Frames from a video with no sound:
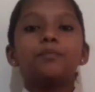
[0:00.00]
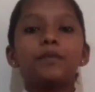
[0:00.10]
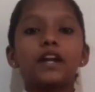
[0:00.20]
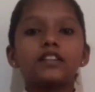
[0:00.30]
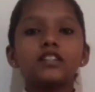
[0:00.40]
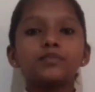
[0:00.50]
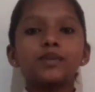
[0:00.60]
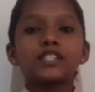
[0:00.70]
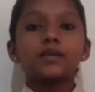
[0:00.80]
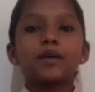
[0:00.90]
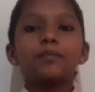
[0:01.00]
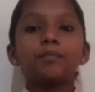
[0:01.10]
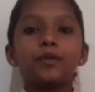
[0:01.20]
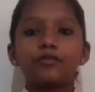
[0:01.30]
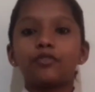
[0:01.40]
Practice makes a man
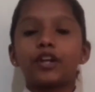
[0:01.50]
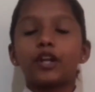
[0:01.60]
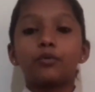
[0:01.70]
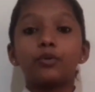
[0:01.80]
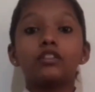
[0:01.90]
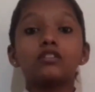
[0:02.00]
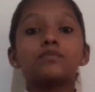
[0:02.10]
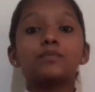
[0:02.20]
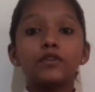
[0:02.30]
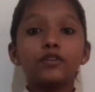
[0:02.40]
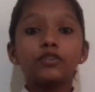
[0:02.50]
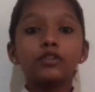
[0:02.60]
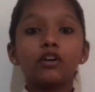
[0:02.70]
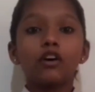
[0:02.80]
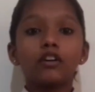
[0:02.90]
perfect. With this
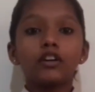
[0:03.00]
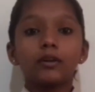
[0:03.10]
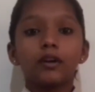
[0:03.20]
beautiful thought,